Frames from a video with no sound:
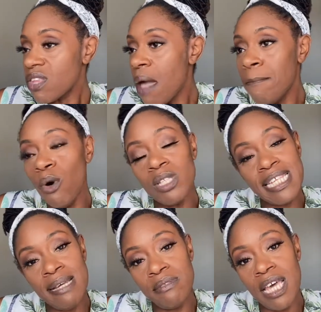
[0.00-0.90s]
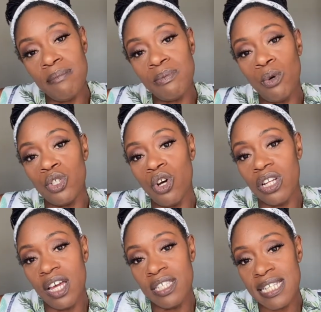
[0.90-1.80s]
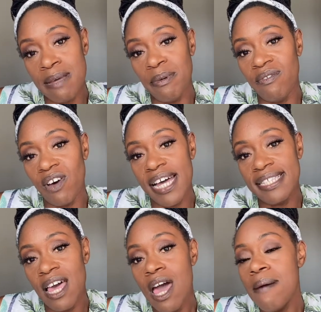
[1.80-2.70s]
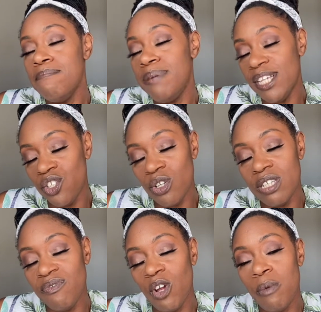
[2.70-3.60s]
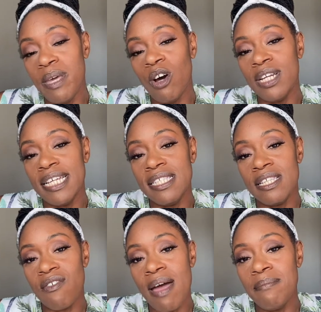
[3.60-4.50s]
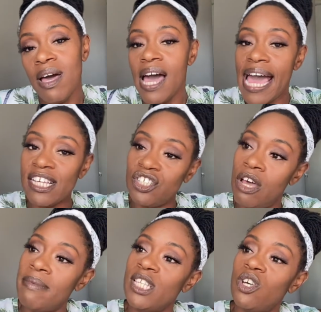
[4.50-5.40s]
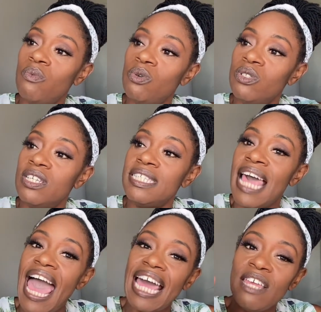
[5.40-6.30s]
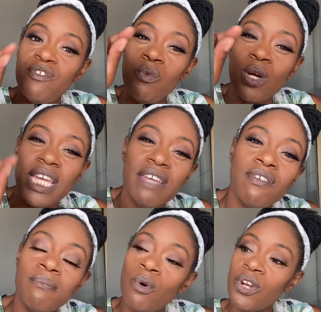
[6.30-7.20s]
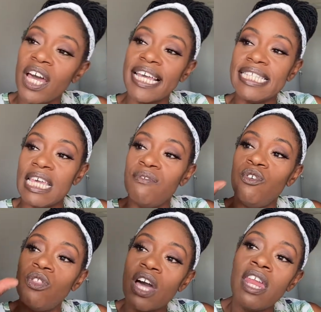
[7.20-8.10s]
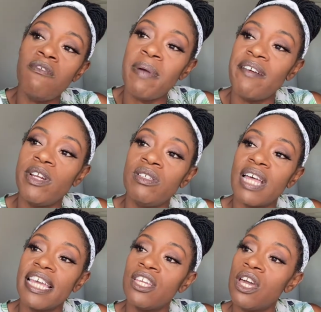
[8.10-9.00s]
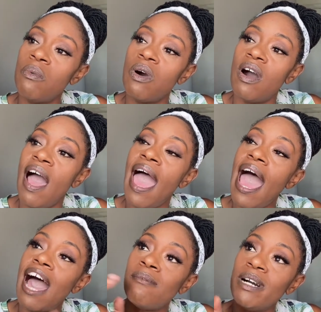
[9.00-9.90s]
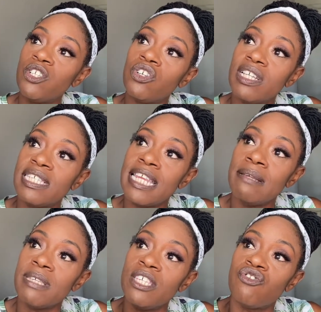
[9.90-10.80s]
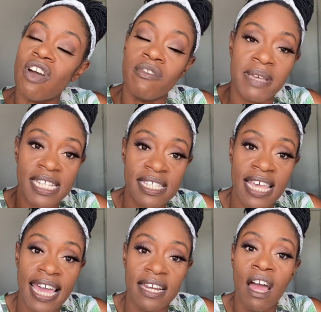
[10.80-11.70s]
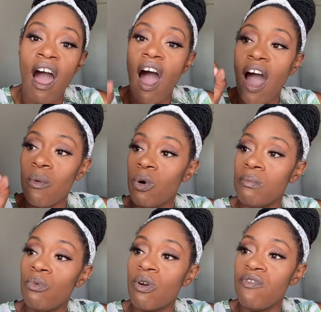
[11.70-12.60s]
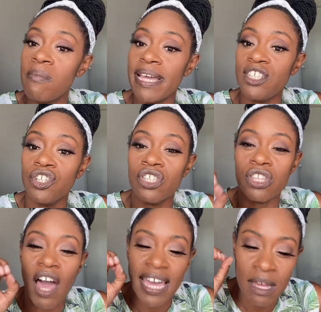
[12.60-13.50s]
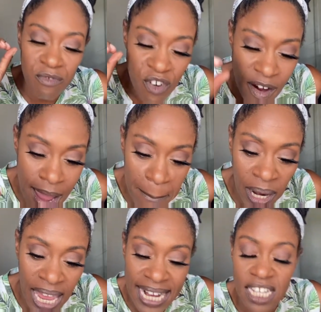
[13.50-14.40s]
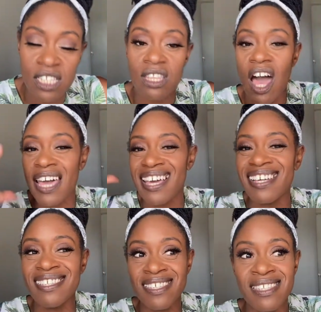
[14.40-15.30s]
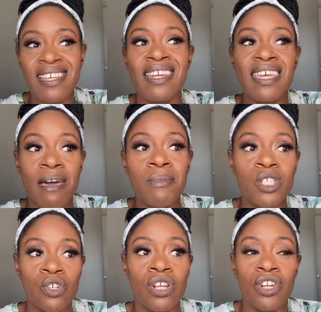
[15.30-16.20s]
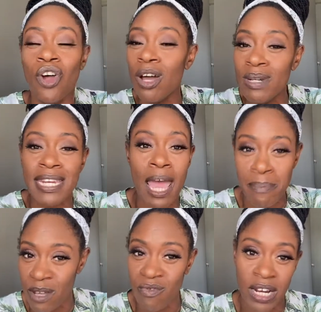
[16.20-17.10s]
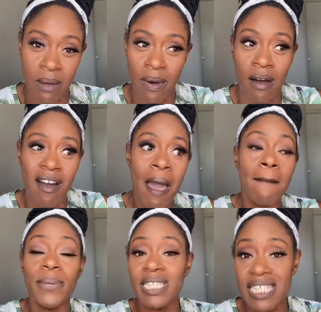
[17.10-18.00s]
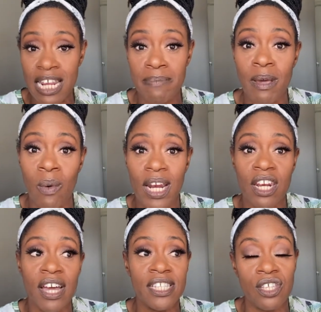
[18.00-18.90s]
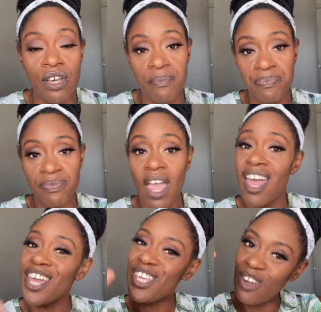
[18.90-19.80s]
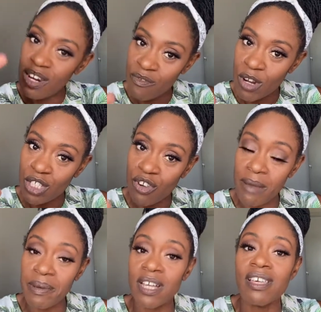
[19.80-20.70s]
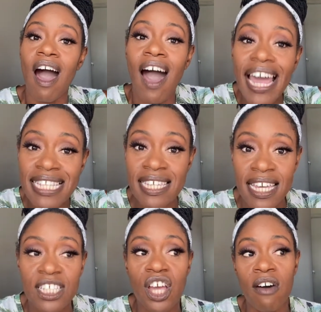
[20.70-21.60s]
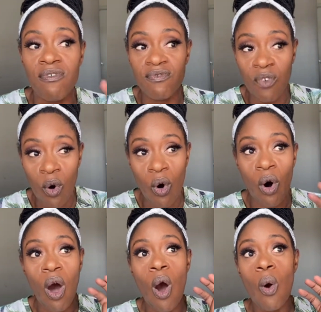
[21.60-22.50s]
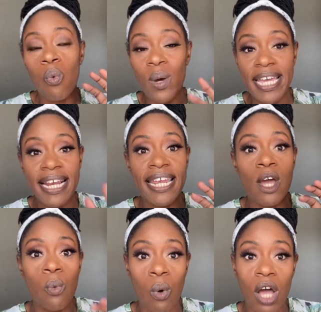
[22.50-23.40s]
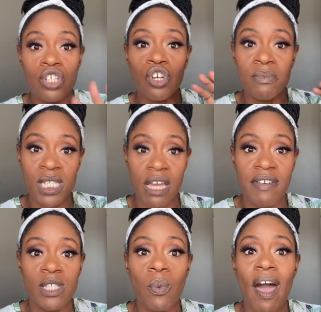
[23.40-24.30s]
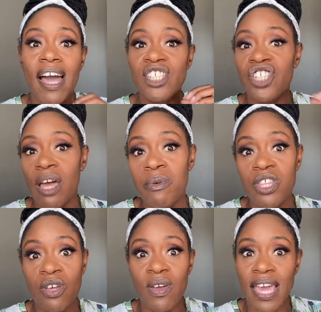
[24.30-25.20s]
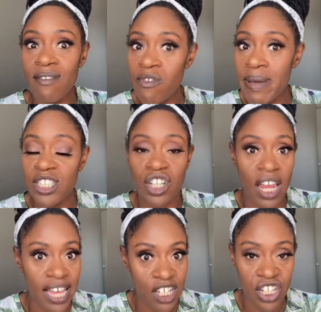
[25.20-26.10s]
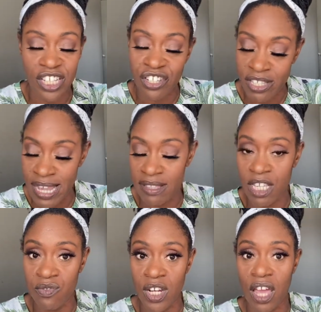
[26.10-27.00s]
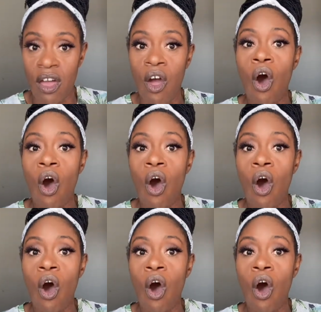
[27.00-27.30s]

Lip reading: more sleep tips, more toddler sleep advice, be sure to follow me on Instagram at charmaine.waters. And if you want even more nuggets, if you're the kind of parent who's like, you know what, how my toddler sleeps is driving me insane, I want more information so that I can create a plan and so that I can consistently get my toddler not only napping really well, but sleeping well at night too, you're in for a treat, because I teach a 4-weekly workshop series where I share with you information like I shared just now in this video